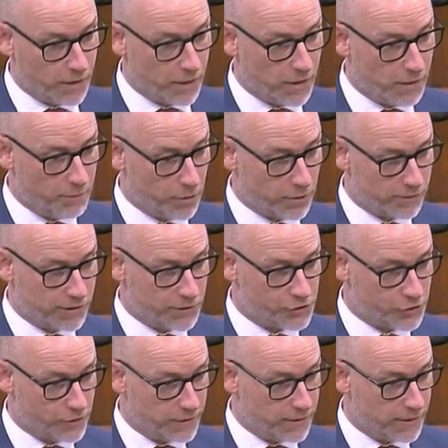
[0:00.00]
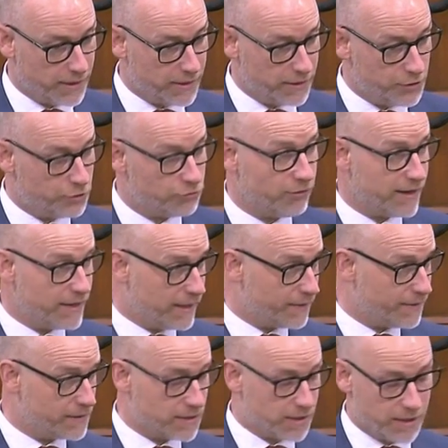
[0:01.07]
uh, politician in Ukraine
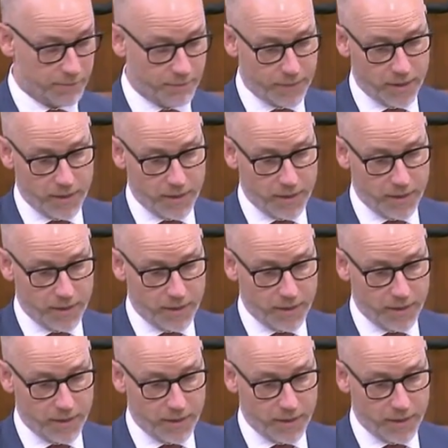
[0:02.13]
at the time.